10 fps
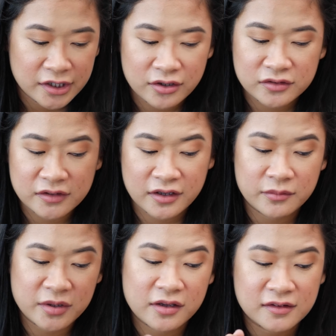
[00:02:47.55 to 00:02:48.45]
He also,
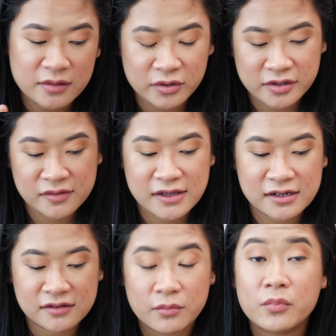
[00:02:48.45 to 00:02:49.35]
because he believes
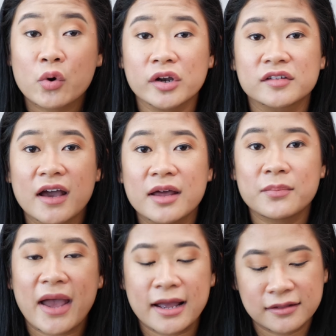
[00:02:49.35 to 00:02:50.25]
that it's important to
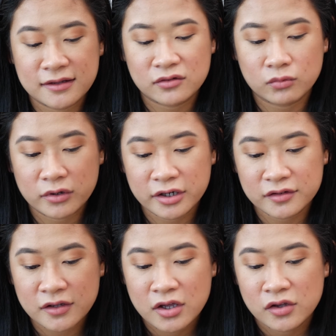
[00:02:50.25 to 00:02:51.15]
unpack these
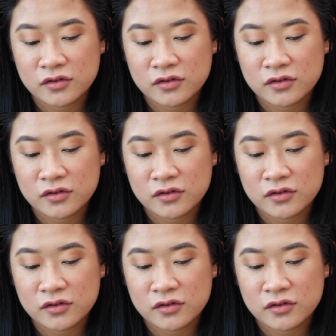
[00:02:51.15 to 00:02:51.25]
words